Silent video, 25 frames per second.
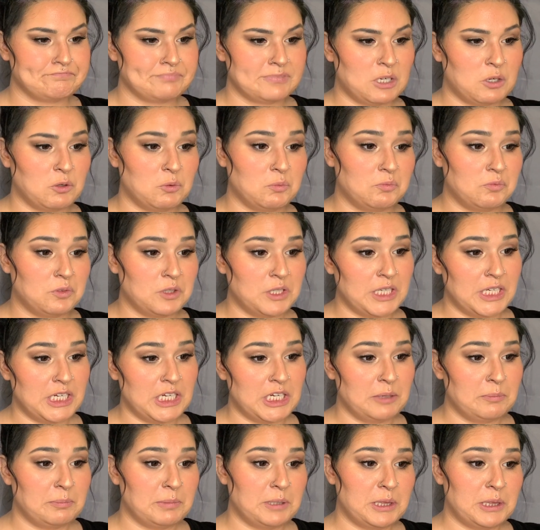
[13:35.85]
Hopefully
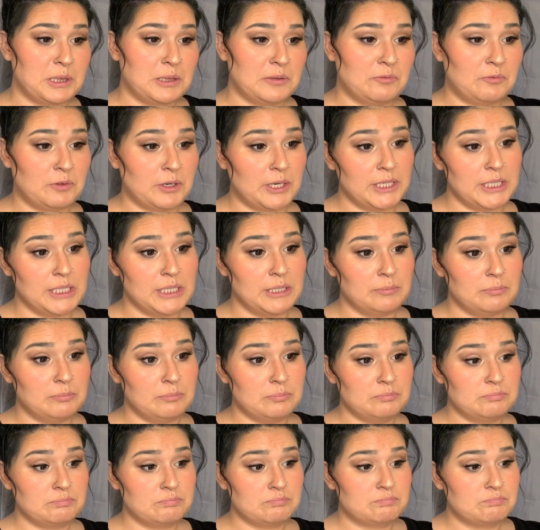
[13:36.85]
I'm in the
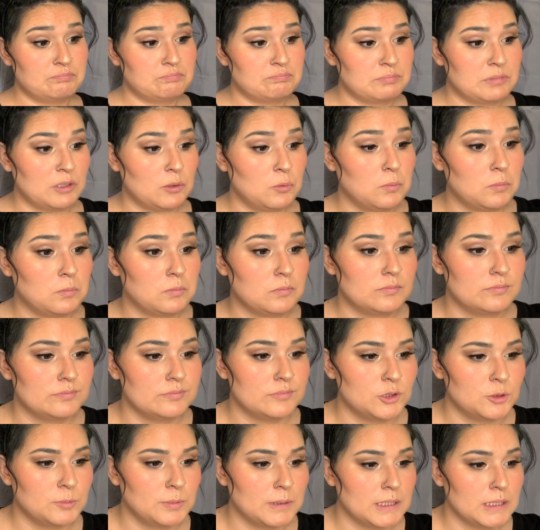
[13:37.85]
frame. Oh,
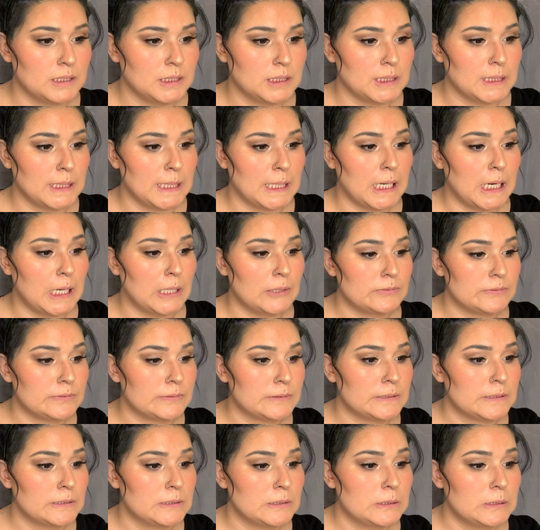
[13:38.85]
should probably turn that off.
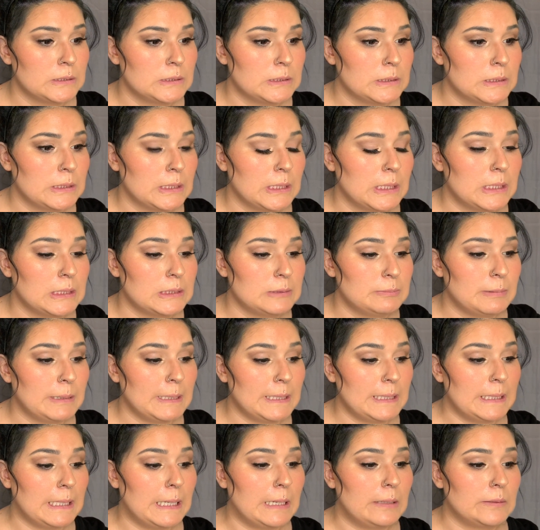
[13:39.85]
That's
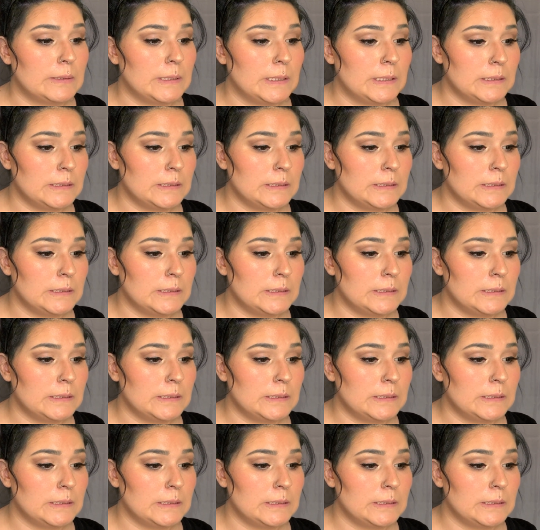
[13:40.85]
probably loud.